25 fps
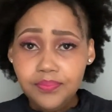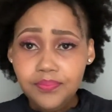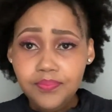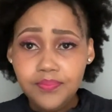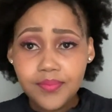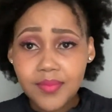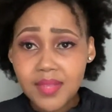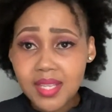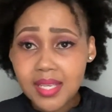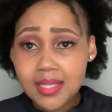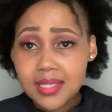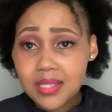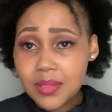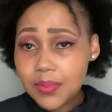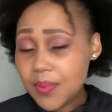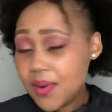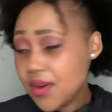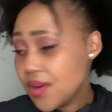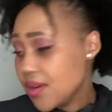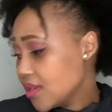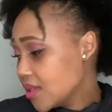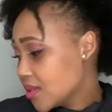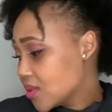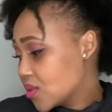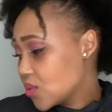
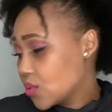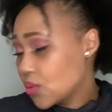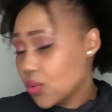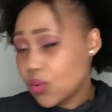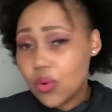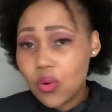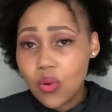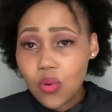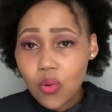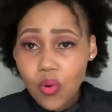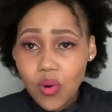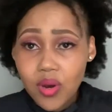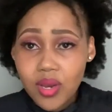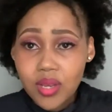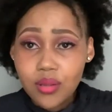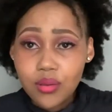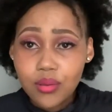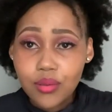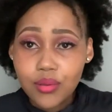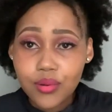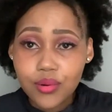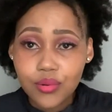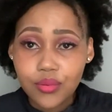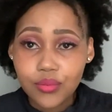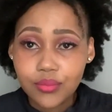experiencing or going
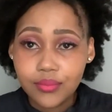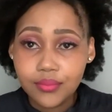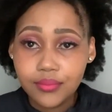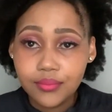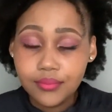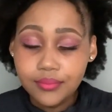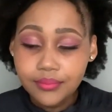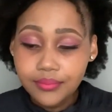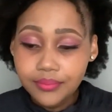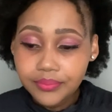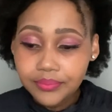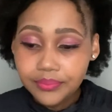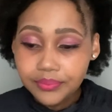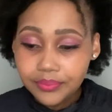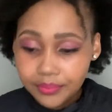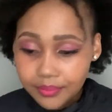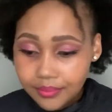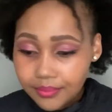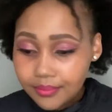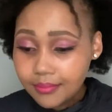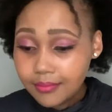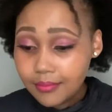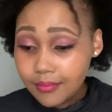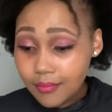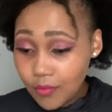through,
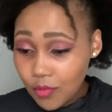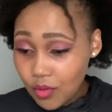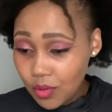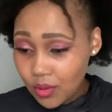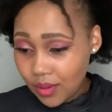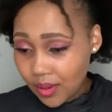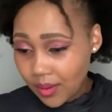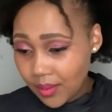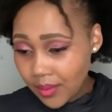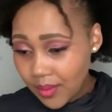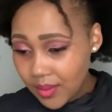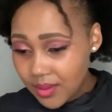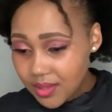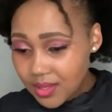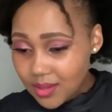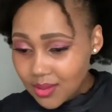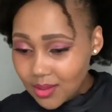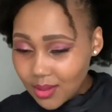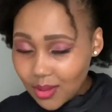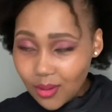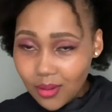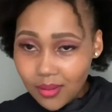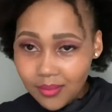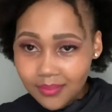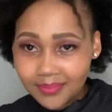you know.
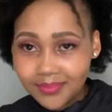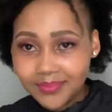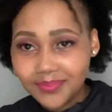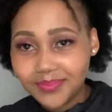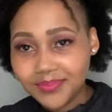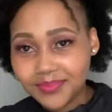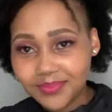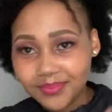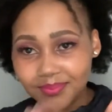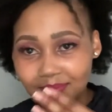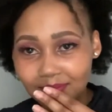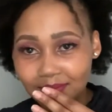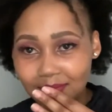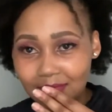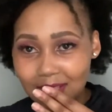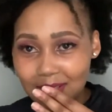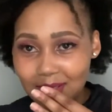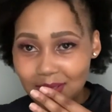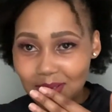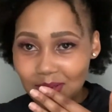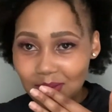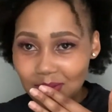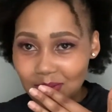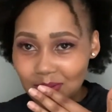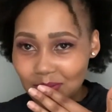So,
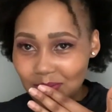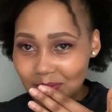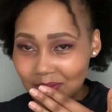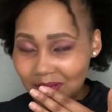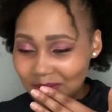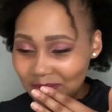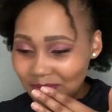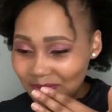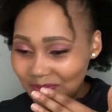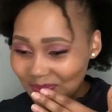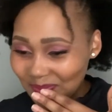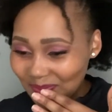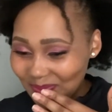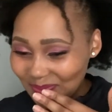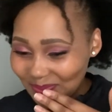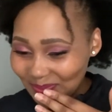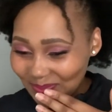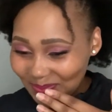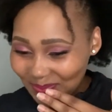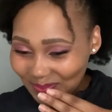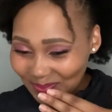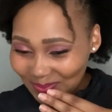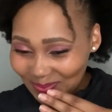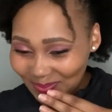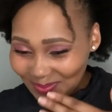excuse me.
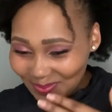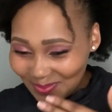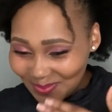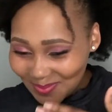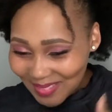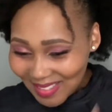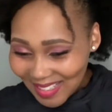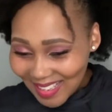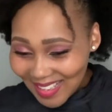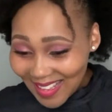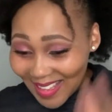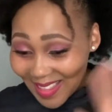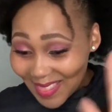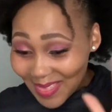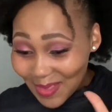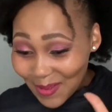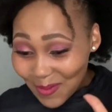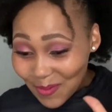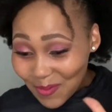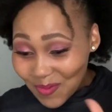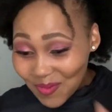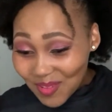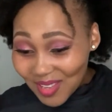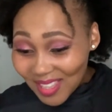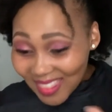The
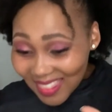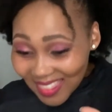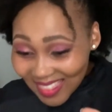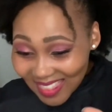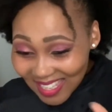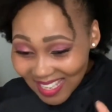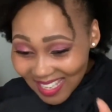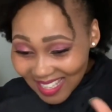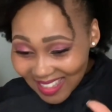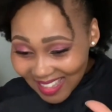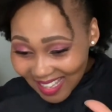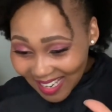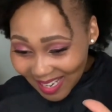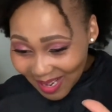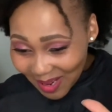fifth thing that I